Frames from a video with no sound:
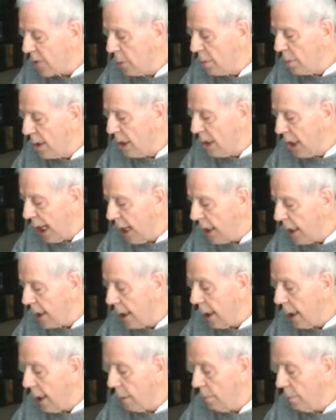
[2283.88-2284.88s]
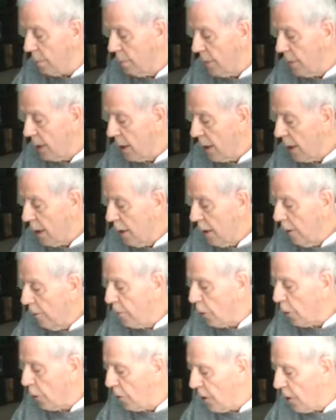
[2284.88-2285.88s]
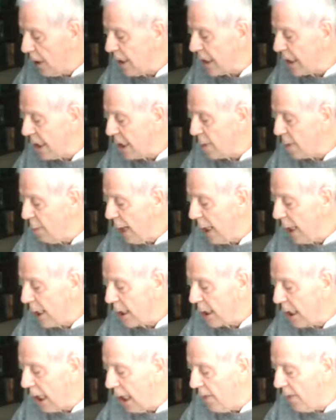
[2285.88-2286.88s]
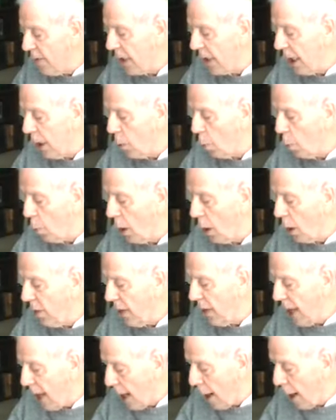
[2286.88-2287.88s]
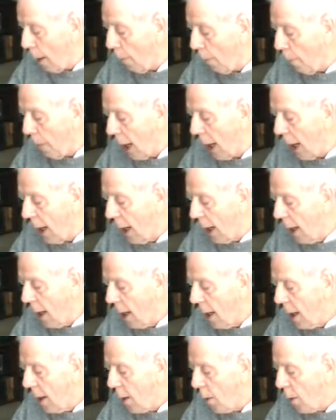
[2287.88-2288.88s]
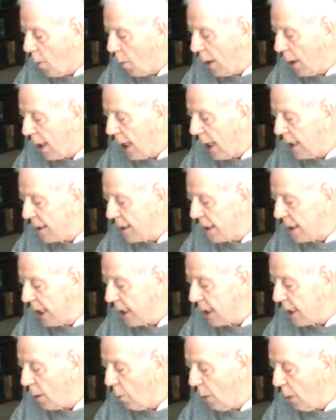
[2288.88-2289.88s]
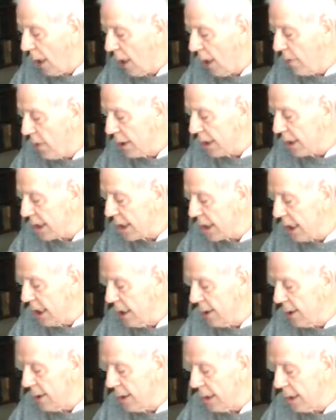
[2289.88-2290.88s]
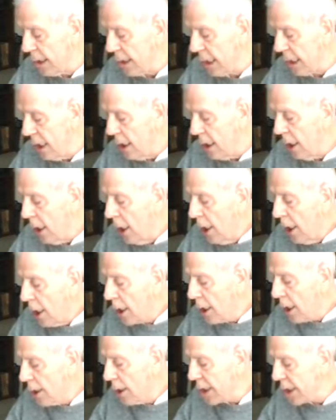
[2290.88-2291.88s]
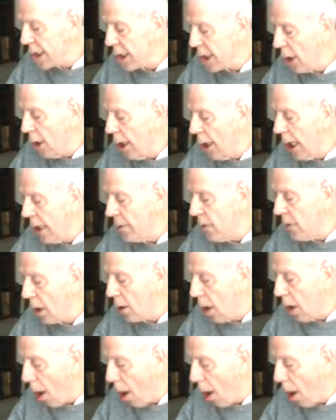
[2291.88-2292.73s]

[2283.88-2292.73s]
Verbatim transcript: from Jacob. For this is my covenant with them when I take away their sins. Concerning the